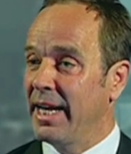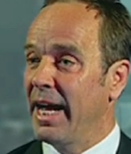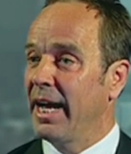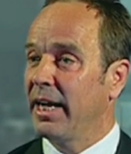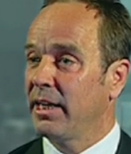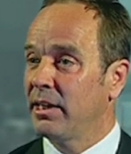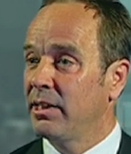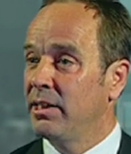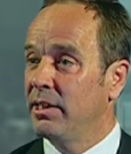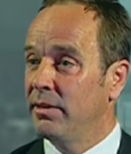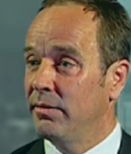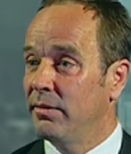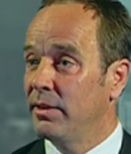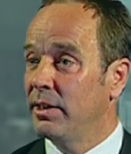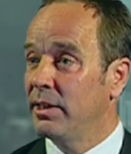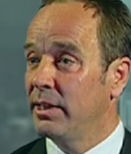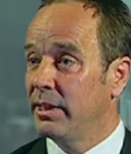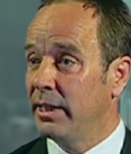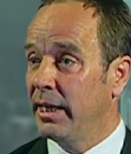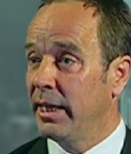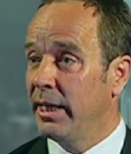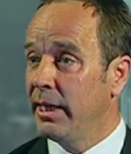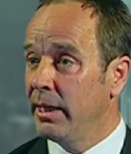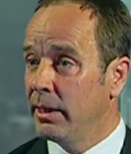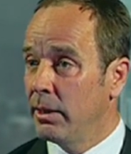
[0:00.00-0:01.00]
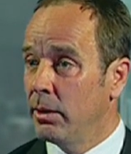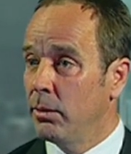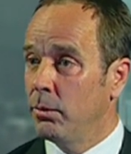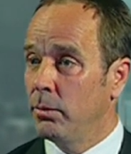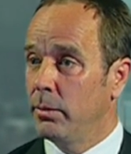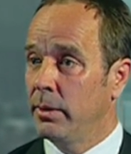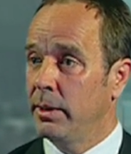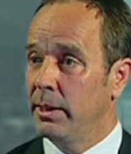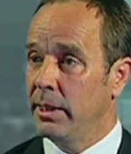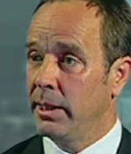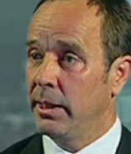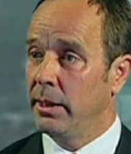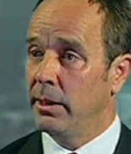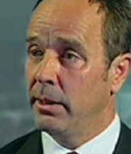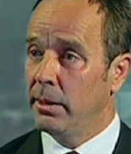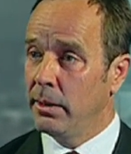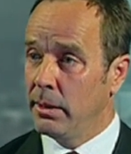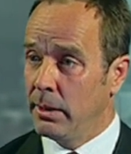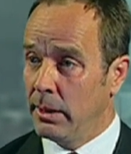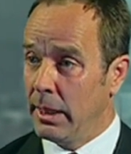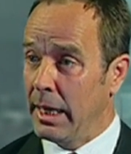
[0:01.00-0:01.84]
activity within